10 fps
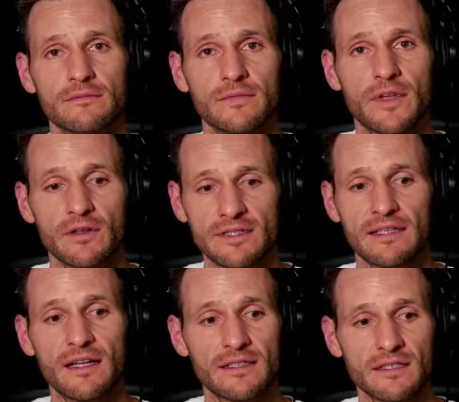There are
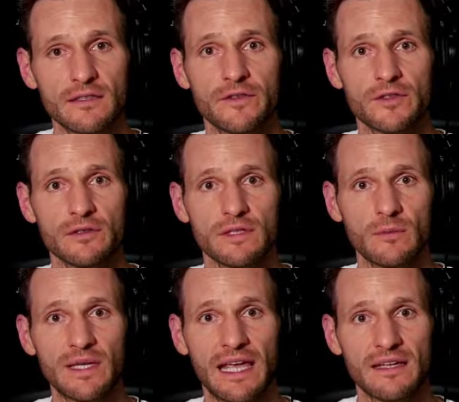deadlines in the future that
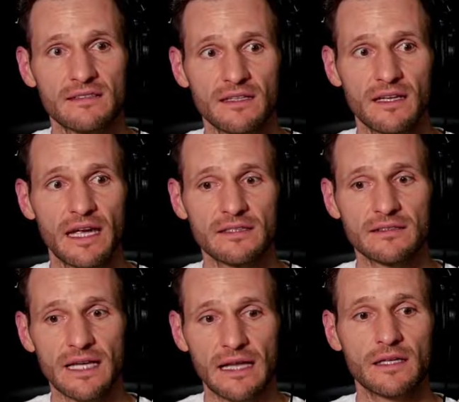we can't see, and
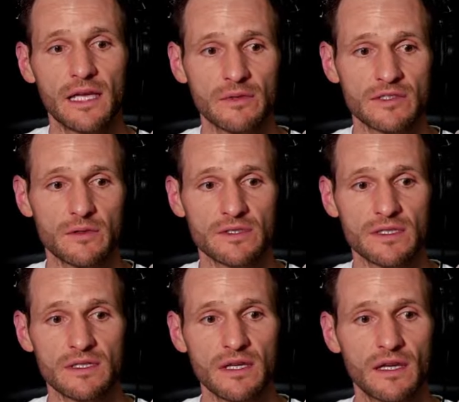to allocate
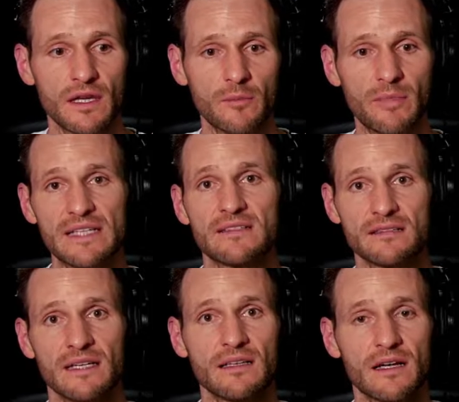resources based
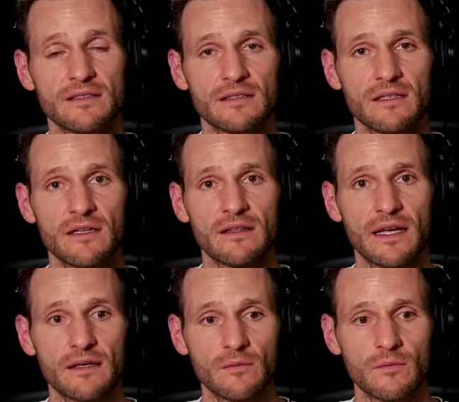on deadlines
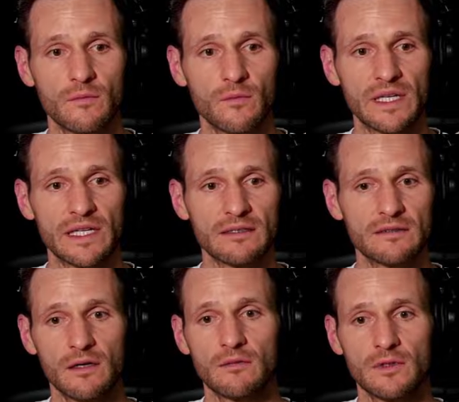that we
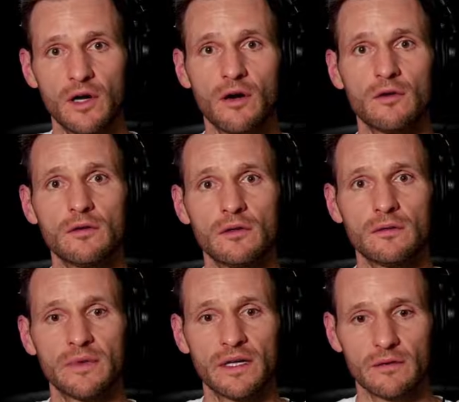don't know,
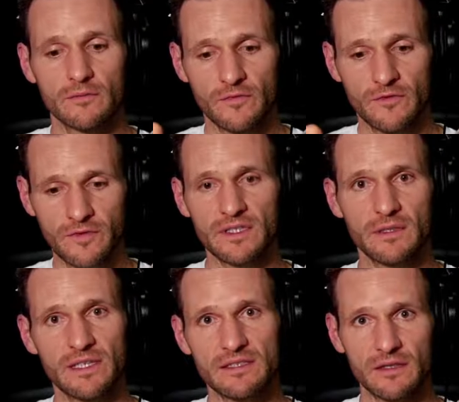that are
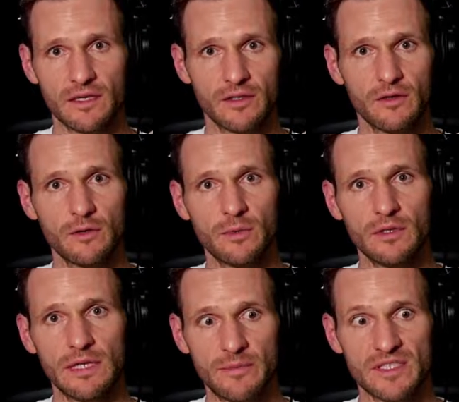fundamentally
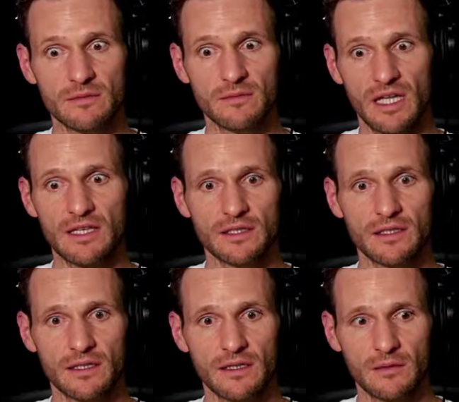unknowable,
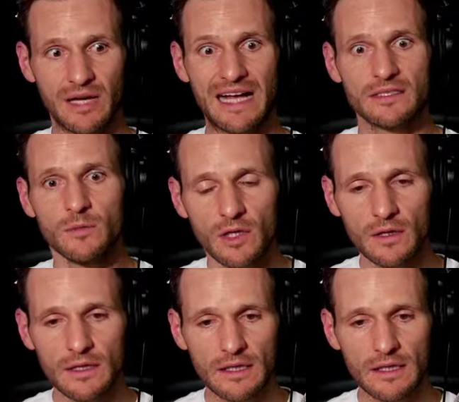epistemologically impossible,